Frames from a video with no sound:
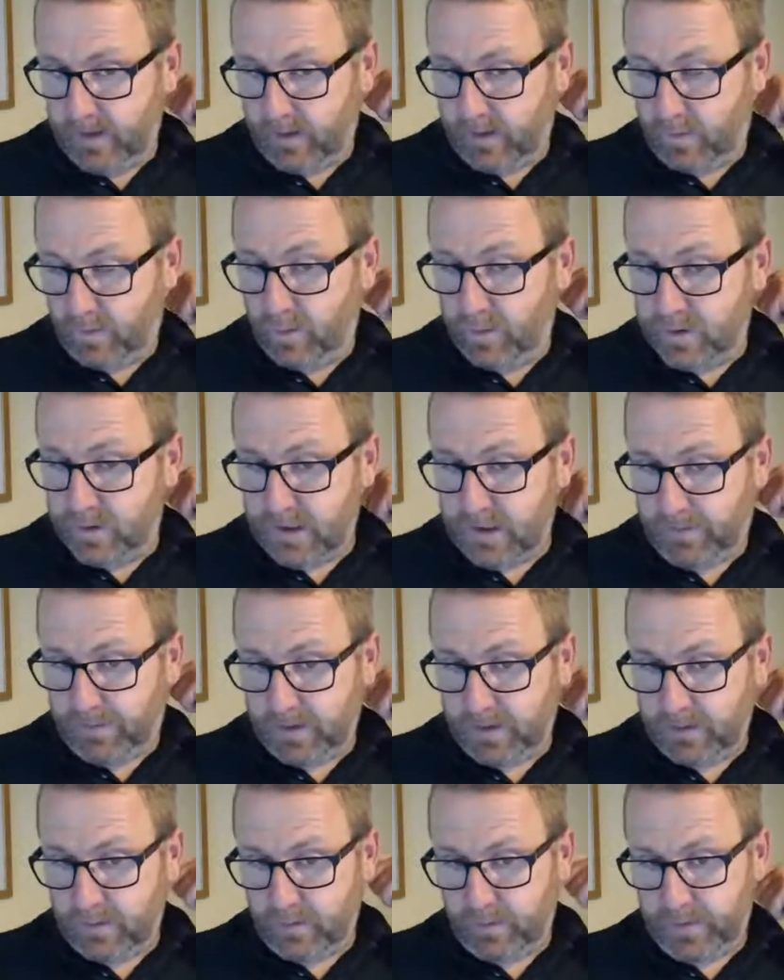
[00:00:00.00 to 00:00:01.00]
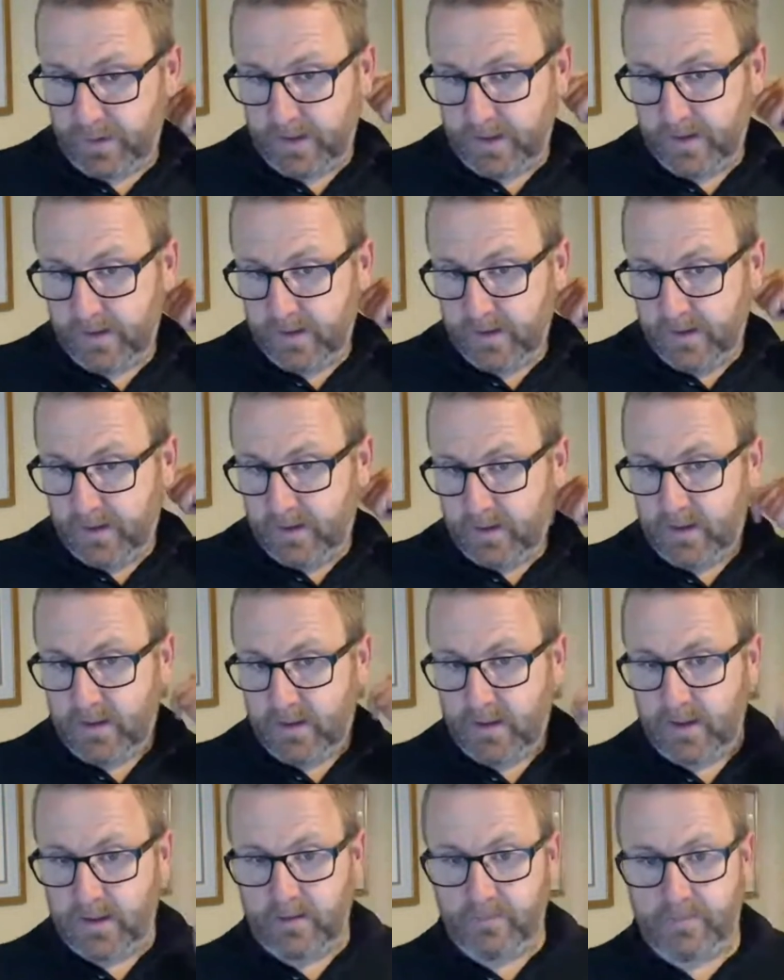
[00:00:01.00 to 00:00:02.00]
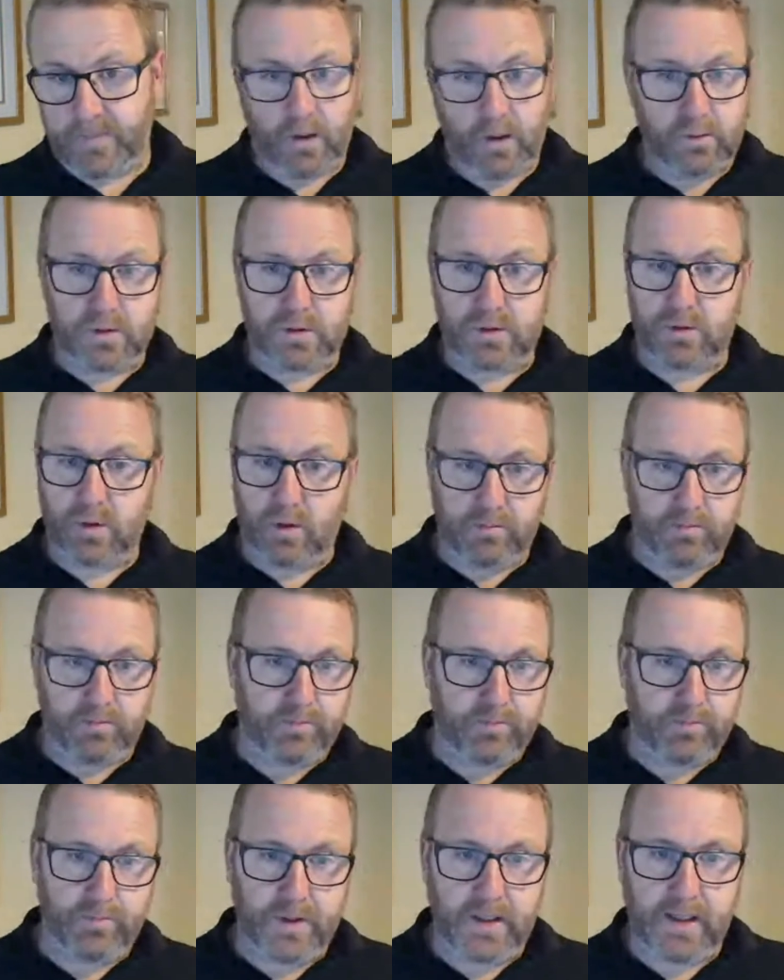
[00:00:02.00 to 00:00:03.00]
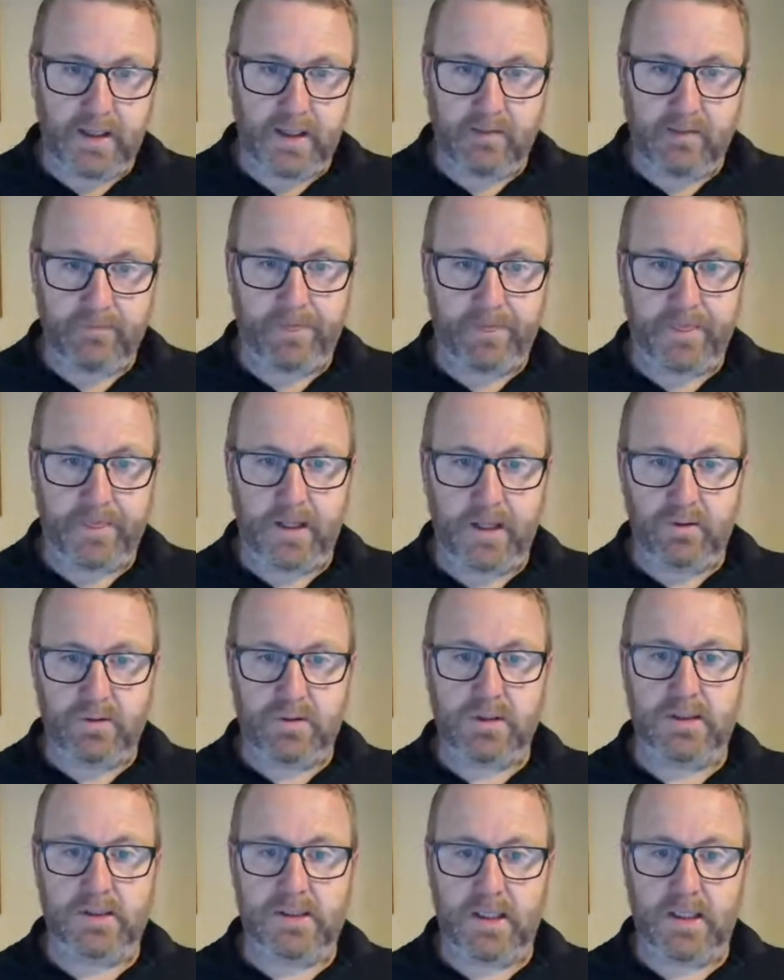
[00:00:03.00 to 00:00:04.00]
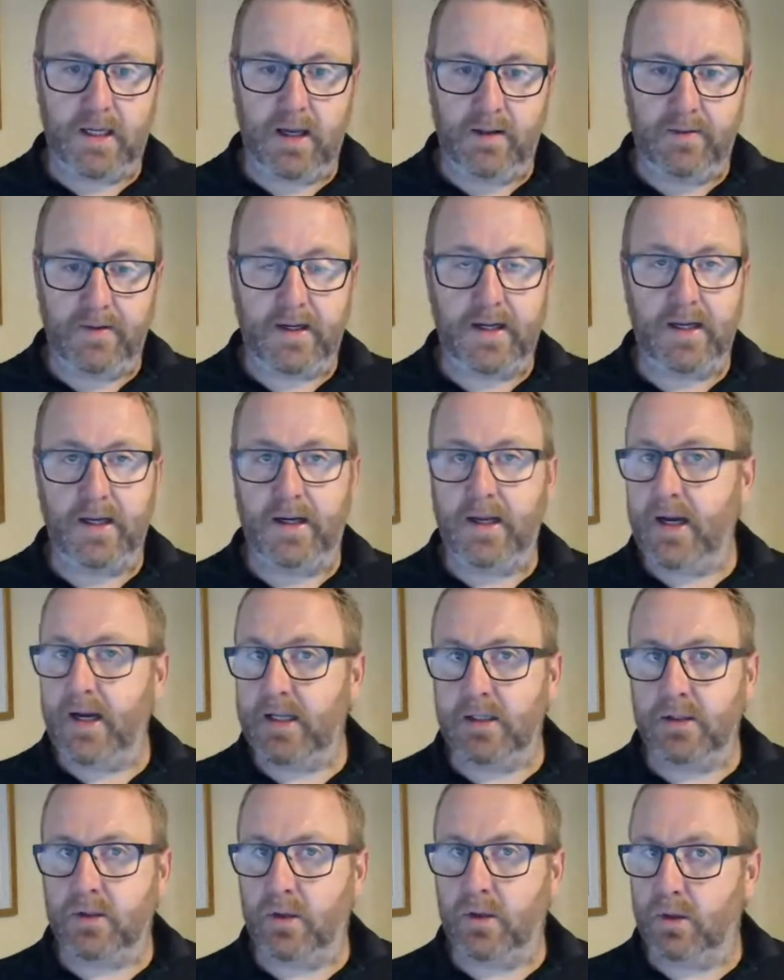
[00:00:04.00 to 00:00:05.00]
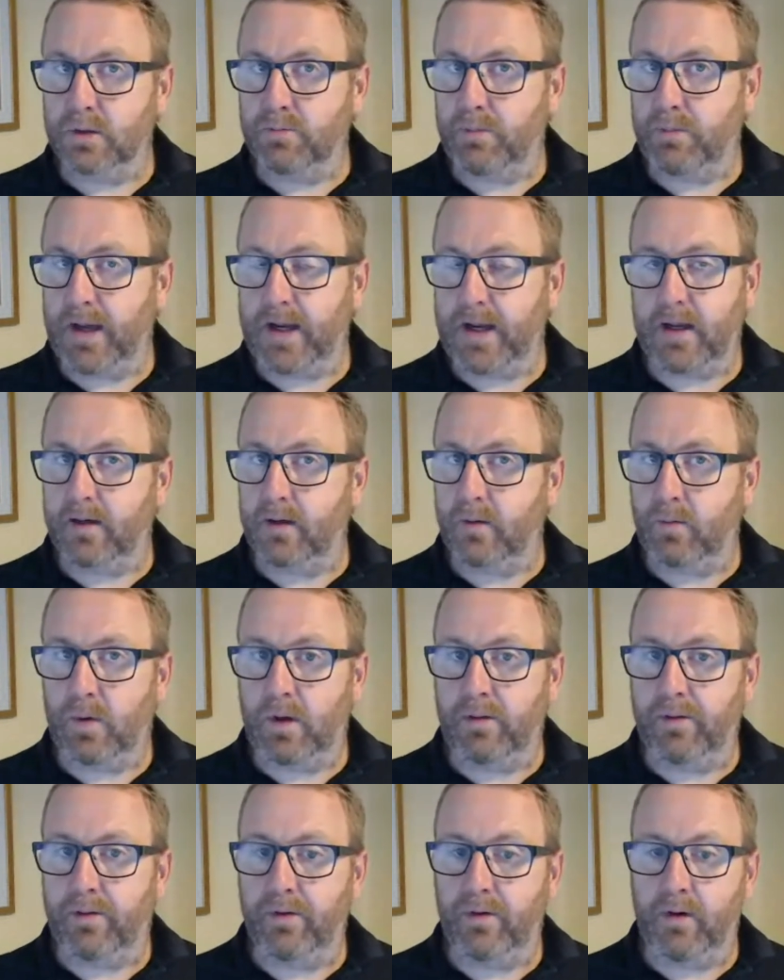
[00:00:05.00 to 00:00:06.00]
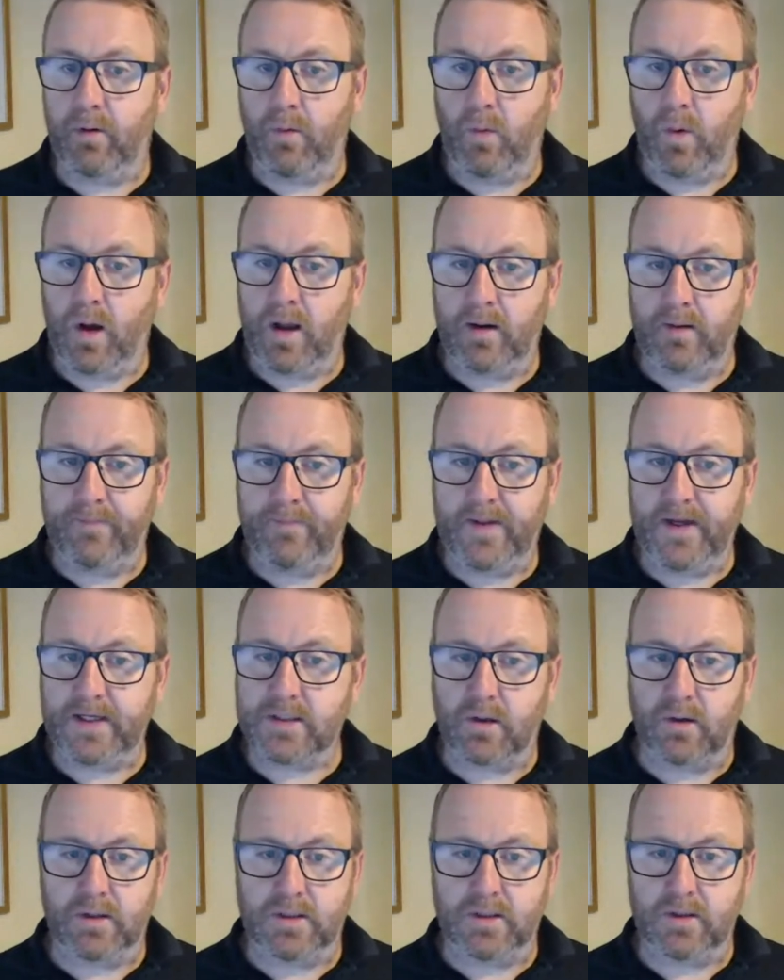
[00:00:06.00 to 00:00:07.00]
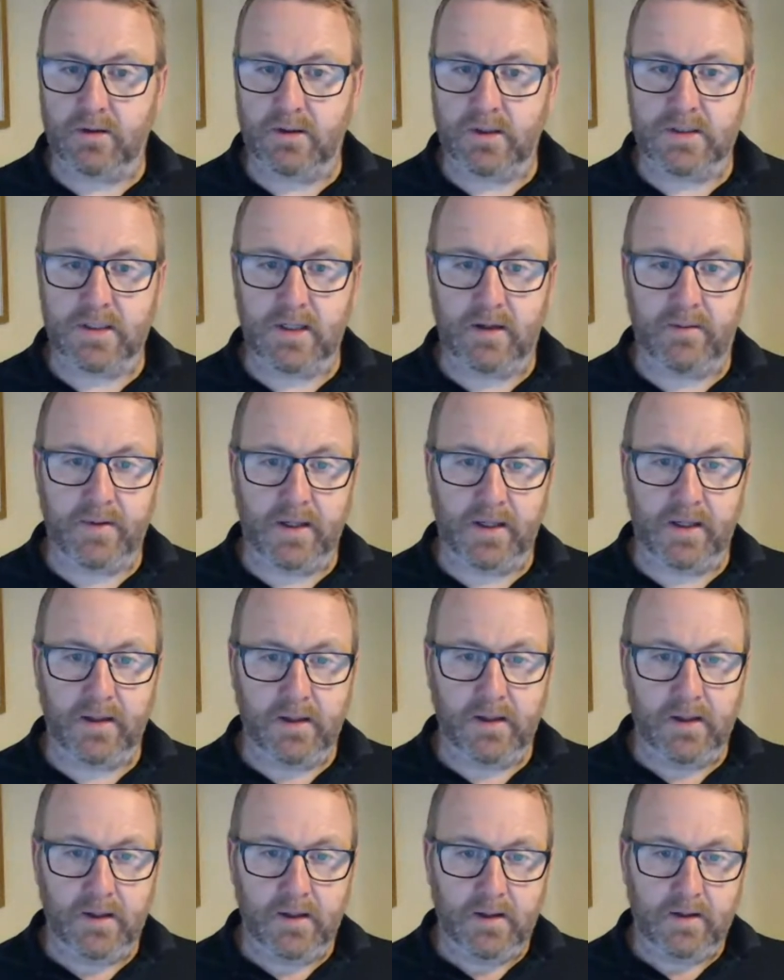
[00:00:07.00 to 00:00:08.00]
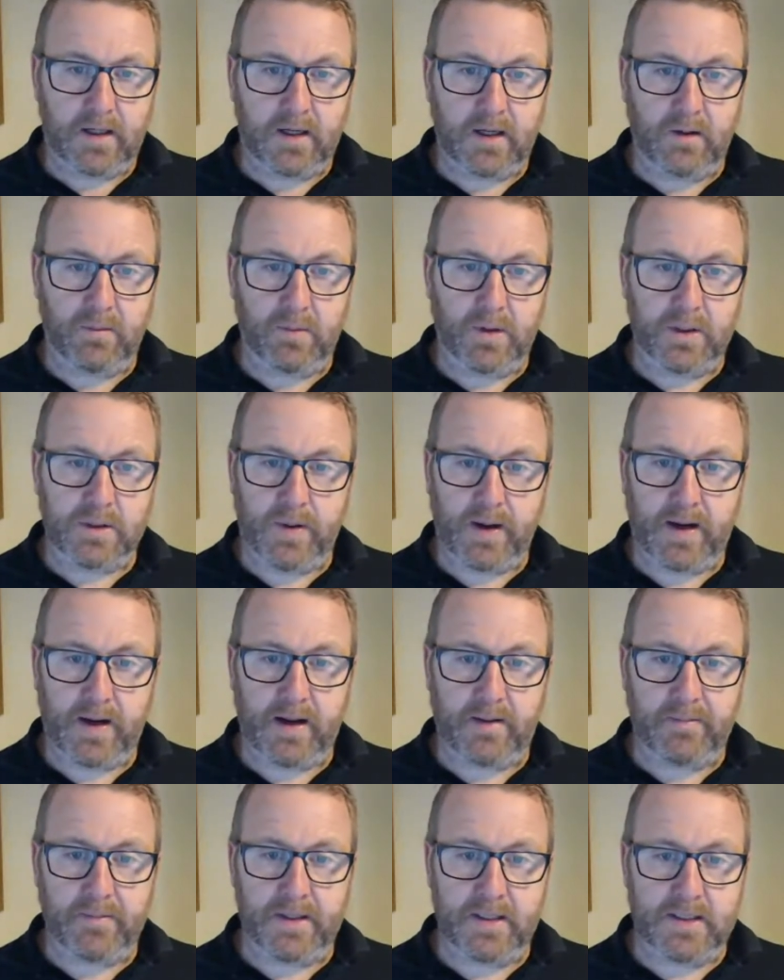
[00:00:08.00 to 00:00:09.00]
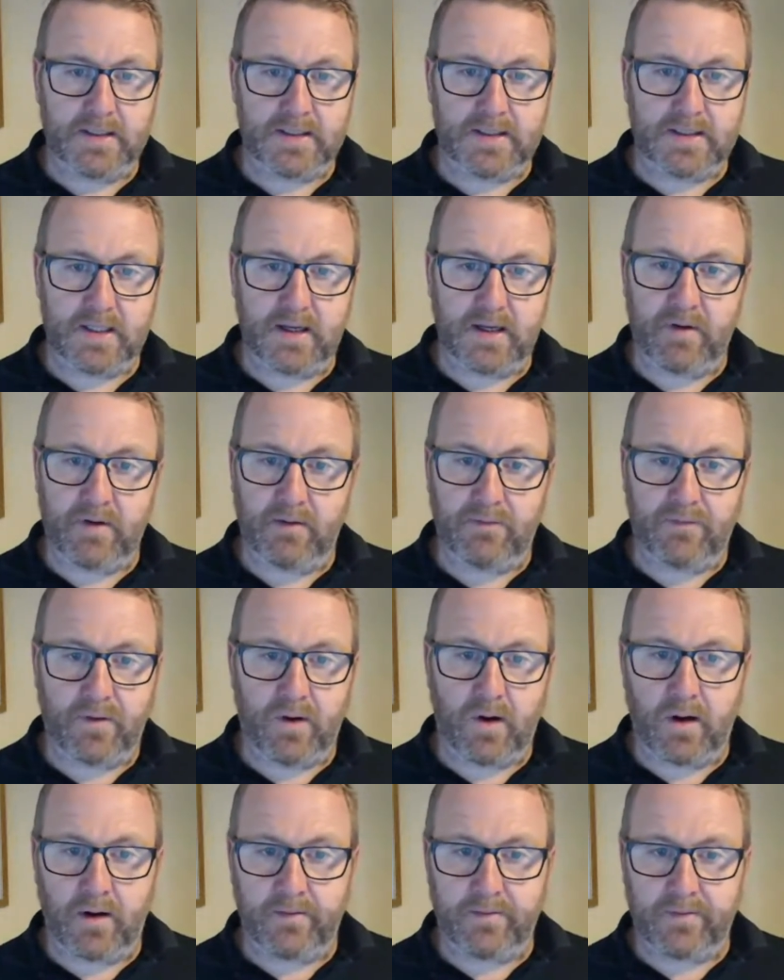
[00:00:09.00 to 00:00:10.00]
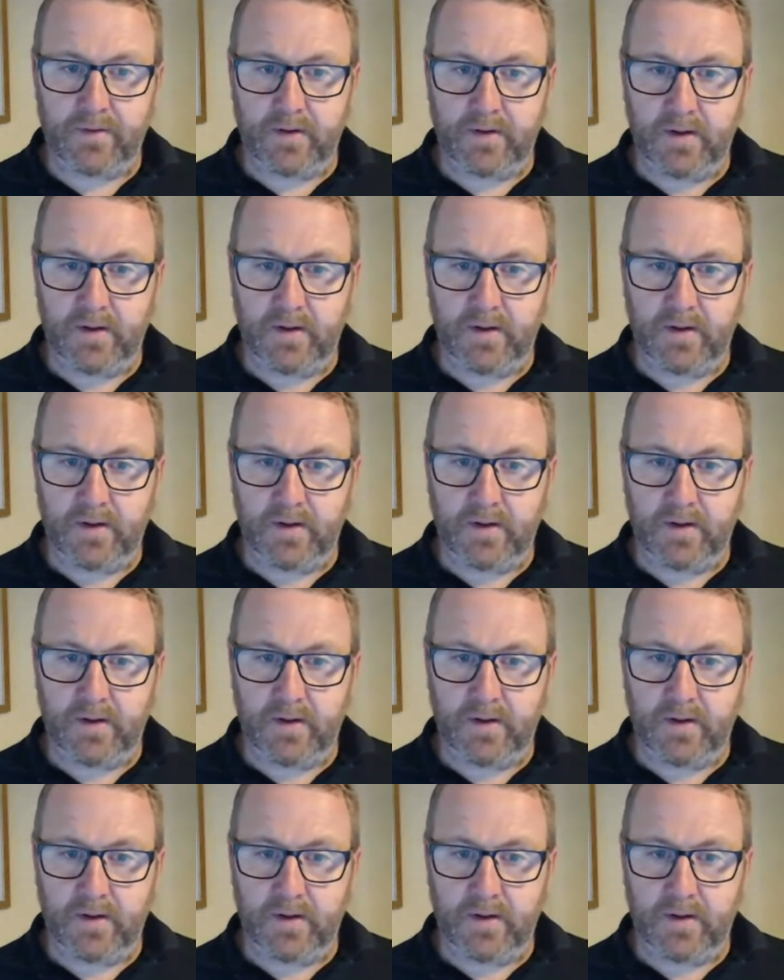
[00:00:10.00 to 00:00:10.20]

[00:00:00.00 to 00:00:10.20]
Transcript: Crude's up a little bit. Gold stopped being useless again. The Canadian dollar's back under 131. That's got to tell you something. The Kiwi's back up near 75.